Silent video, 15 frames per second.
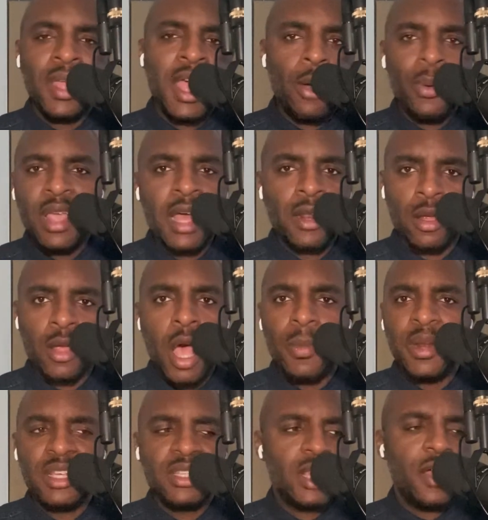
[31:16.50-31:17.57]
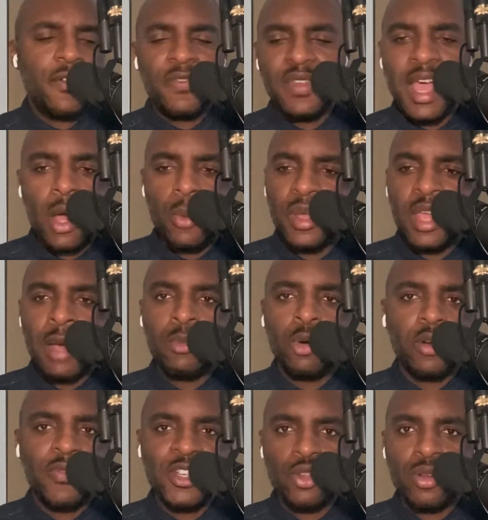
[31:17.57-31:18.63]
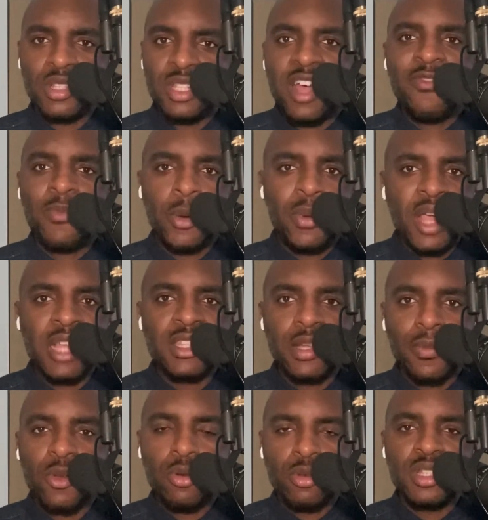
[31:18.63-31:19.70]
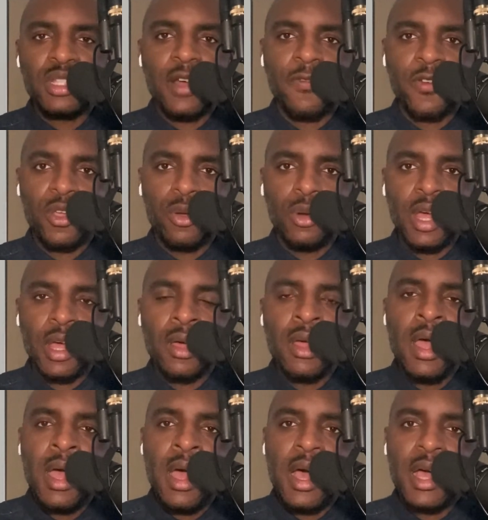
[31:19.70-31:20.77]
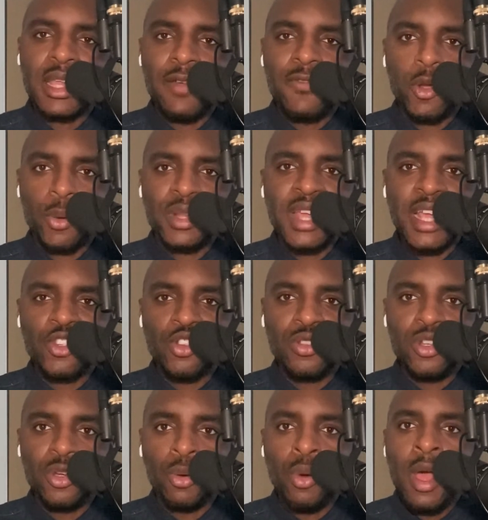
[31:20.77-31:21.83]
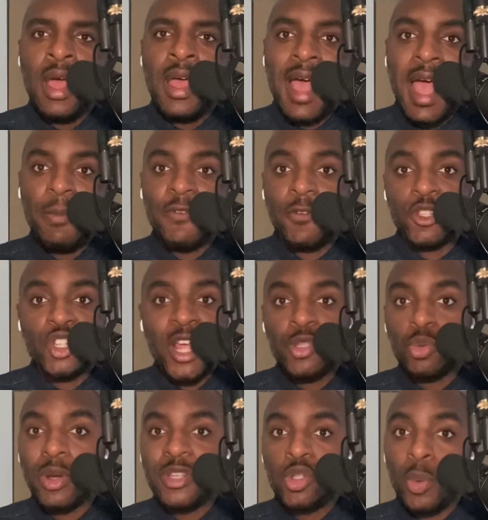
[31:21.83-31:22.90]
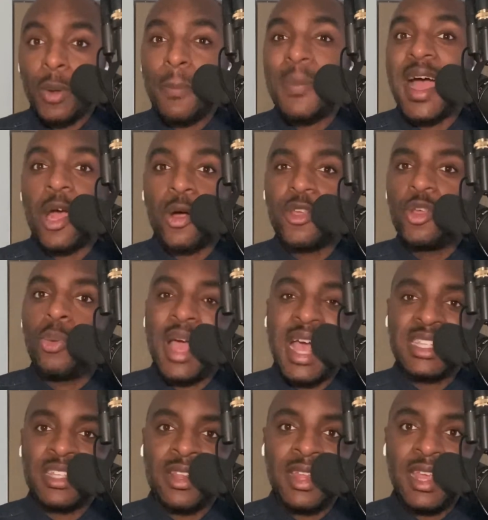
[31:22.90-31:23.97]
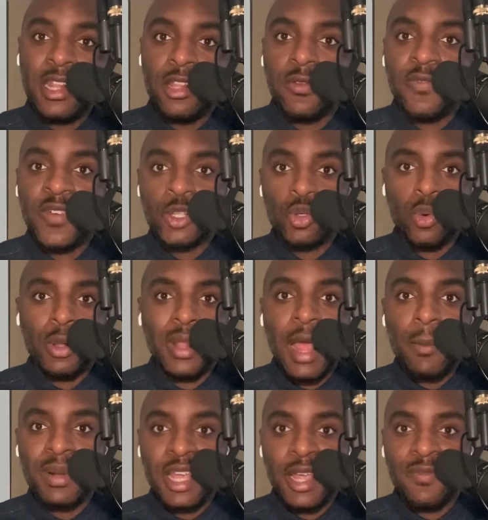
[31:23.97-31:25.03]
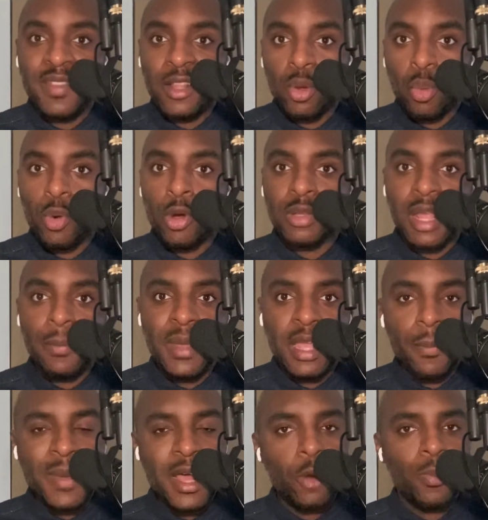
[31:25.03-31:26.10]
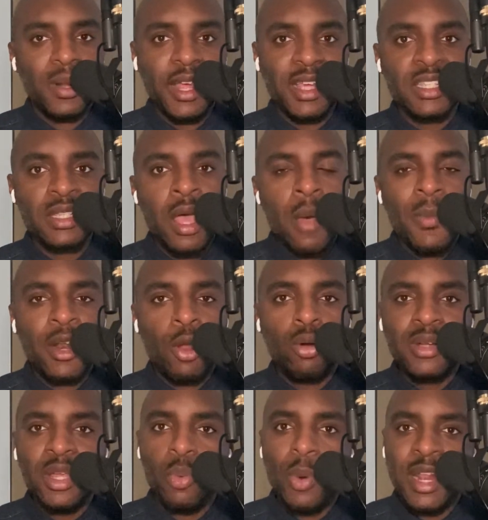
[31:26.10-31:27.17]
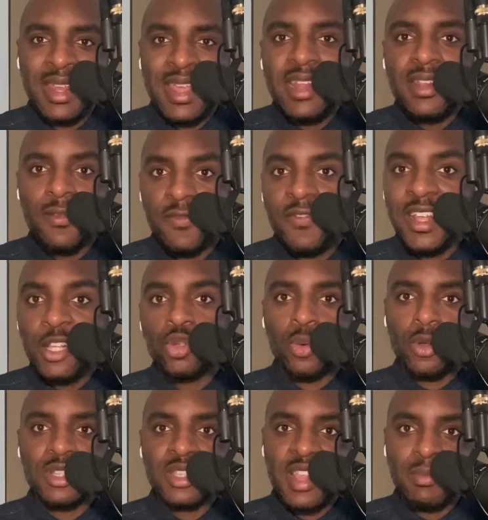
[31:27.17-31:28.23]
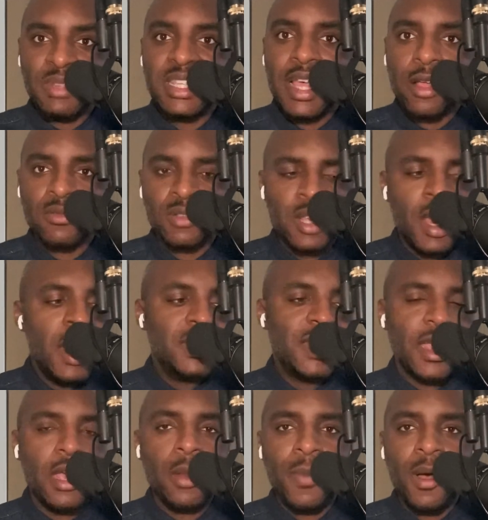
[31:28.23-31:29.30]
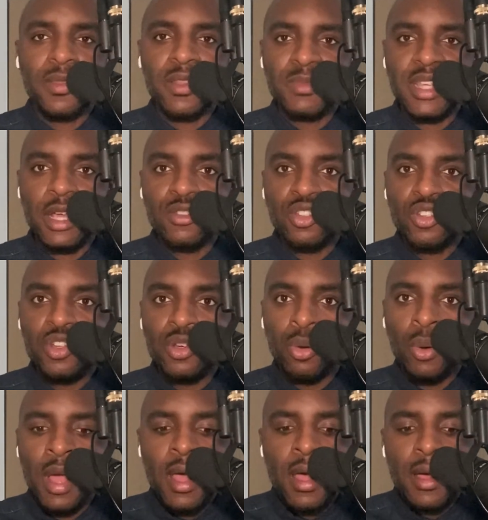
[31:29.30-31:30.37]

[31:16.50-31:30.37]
Yeah, we got the comedy stuff. Yeah, we got motivational stuff, but we got some cool stuff for you to give your attention to. Happy for Change wants to empower you as an individual. I believe that the world can be a better place, but only when individuals themselves take it upon themselves to